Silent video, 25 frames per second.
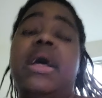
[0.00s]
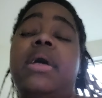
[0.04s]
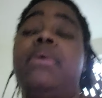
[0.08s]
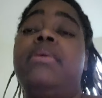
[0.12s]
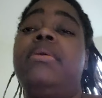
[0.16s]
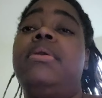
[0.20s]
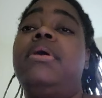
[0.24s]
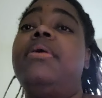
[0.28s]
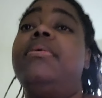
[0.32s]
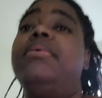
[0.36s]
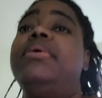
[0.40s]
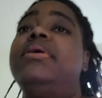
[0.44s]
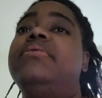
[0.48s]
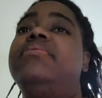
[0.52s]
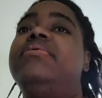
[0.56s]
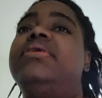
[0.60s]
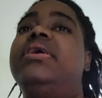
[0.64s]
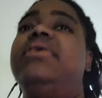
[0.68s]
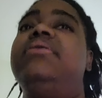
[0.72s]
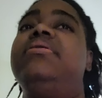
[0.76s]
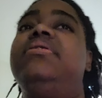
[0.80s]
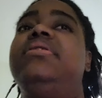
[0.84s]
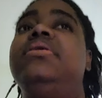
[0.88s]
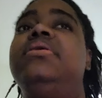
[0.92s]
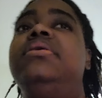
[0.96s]
I don't know if
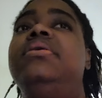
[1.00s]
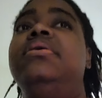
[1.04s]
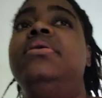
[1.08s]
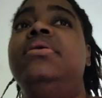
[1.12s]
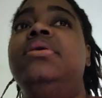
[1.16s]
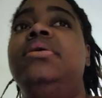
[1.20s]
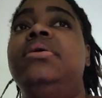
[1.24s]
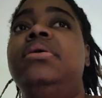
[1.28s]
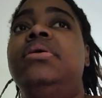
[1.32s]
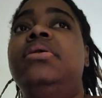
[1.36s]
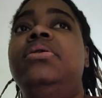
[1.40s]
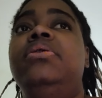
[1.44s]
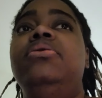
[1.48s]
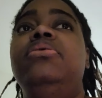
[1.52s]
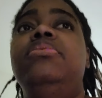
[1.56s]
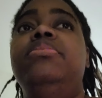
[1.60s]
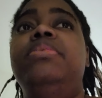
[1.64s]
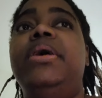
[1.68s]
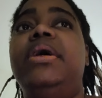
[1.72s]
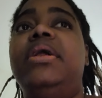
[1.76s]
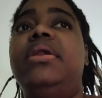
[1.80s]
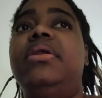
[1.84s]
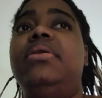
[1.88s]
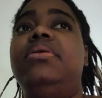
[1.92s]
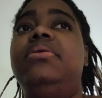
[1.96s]
that's the, you
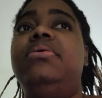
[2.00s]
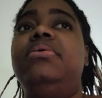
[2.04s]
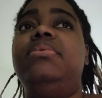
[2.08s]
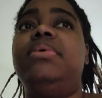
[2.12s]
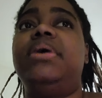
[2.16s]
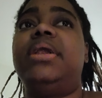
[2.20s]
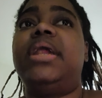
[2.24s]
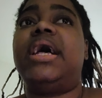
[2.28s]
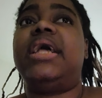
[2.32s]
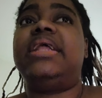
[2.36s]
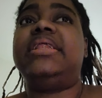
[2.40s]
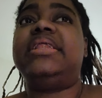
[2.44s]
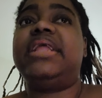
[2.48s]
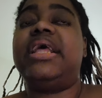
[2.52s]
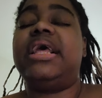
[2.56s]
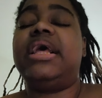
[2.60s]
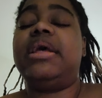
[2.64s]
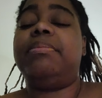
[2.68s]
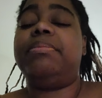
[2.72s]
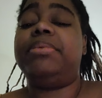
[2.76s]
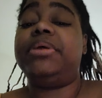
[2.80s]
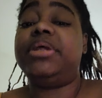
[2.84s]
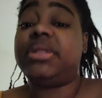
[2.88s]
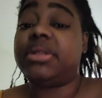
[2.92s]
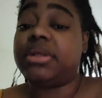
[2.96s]
better do what I
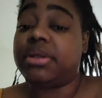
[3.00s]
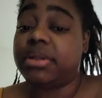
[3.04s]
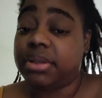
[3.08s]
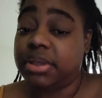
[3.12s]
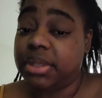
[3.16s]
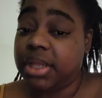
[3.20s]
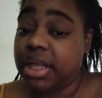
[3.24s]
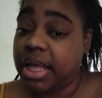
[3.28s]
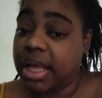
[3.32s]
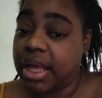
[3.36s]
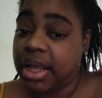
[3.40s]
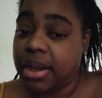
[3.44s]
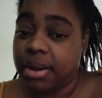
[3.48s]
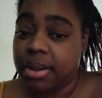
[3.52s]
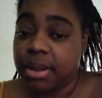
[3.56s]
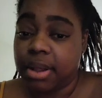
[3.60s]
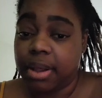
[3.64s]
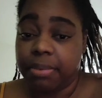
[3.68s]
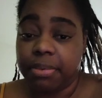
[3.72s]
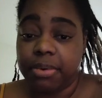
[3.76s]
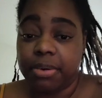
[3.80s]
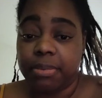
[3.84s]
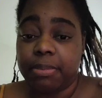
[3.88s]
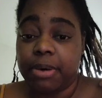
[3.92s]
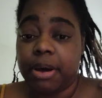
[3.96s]
said, bitch. Because he had a
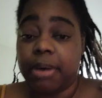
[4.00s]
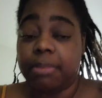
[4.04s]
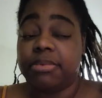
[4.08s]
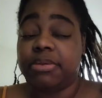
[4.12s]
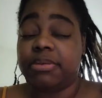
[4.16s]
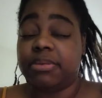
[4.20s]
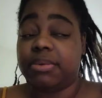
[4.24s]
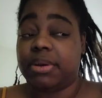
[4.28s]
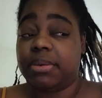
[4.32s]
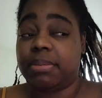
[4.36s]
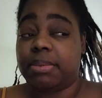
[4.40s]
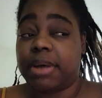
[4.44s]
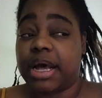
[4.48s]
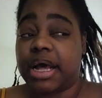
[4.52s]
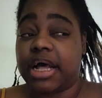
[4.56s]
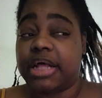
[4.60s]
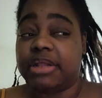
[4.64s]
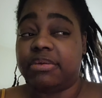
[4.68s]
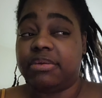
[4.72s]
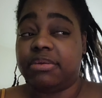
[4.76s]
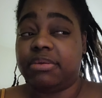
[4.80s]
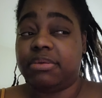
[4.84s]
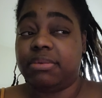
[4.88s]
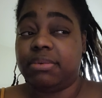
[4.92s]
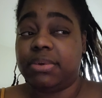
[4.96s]
couple of moments where the
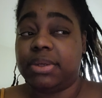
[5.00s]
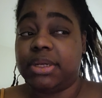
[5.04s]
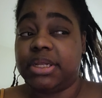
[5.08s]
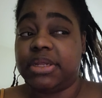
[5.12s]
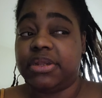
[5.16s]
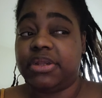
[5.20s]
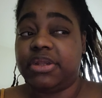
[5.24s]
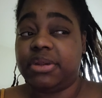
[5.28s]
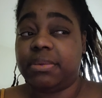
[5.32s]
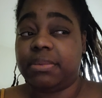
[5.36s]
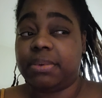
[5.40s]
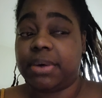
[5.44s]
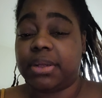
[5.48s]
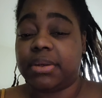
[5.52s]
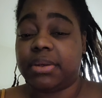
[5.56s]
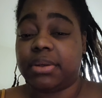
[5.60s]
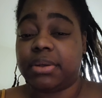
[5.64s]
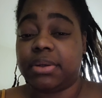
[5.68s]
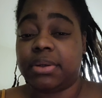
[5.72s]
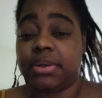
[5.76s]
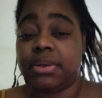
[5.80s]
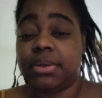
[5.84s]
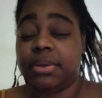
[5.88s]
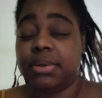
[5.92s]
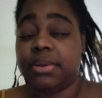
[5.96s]
mom was doing that shit right
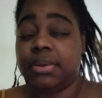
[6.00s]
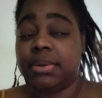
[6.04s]
there.